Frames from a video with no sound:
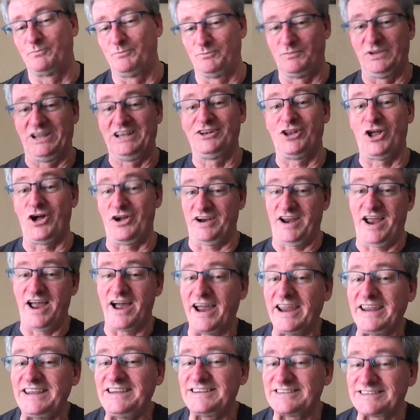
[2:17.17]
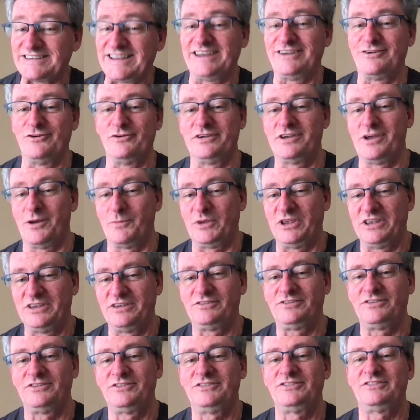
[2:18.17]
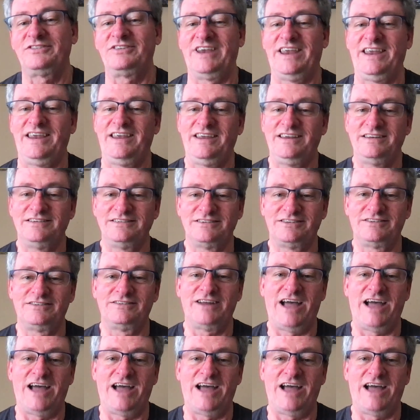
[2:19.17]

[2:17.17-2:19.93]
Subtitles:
big long hike and going up hills and